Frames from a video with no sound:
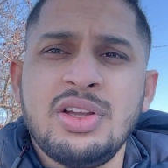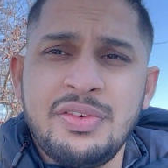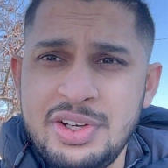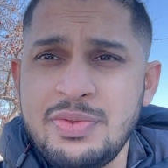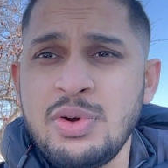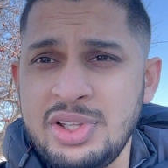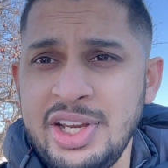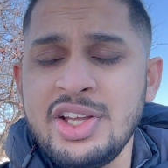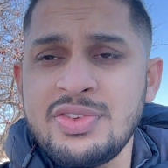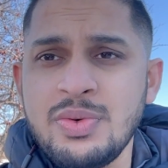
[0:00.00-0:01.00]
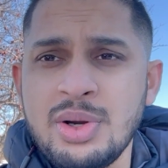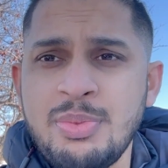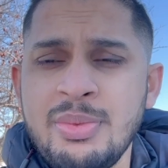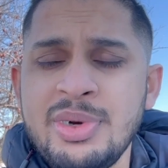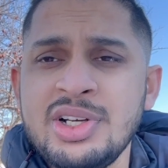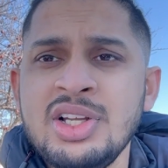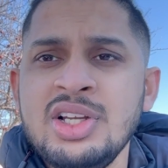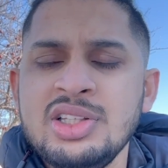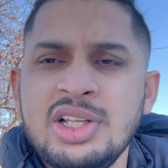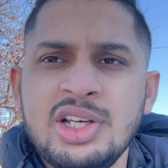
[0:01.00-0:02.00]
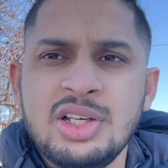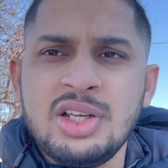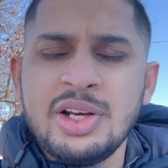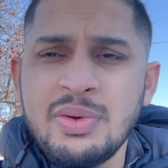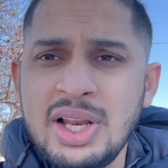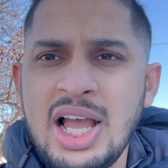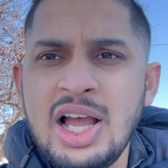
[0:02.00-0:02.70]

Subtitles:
If it's for 3 years work permit, then it will